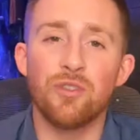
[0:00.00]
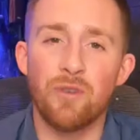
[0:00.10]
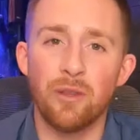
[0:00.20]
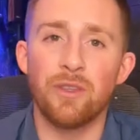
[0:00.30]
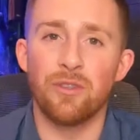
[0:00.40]
So
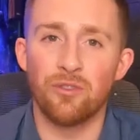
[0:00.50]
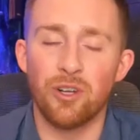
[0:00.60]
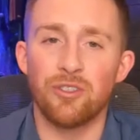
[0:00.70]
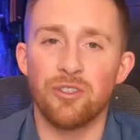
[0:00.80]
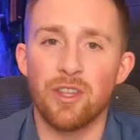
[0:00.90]
just follow the
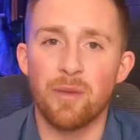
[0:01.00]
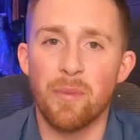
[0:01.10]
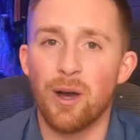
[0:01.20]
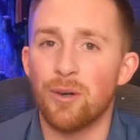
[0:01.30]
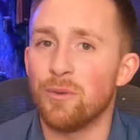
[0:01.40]
instructions on
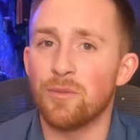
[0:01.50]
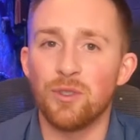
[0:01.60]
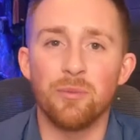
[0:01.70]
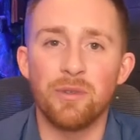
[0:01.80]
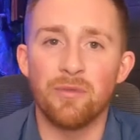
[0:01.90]
the
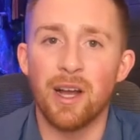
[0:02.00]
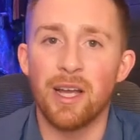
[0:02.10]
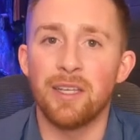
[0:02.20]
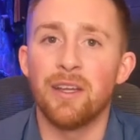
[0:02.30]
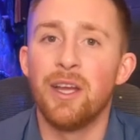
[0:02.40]
bottle, you'll be
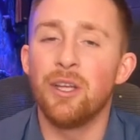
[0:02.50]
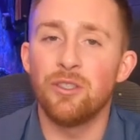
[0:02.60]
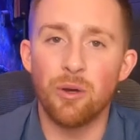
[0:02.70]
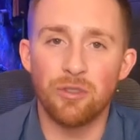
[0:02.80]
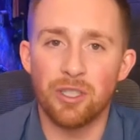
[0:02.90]
fine.
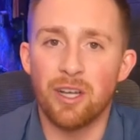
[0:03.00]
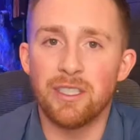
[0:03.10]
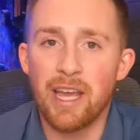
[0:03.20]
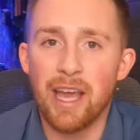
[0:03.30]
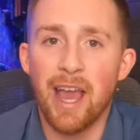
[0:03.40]
Dose it
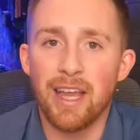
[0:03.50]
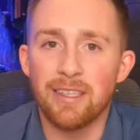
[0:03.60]
on day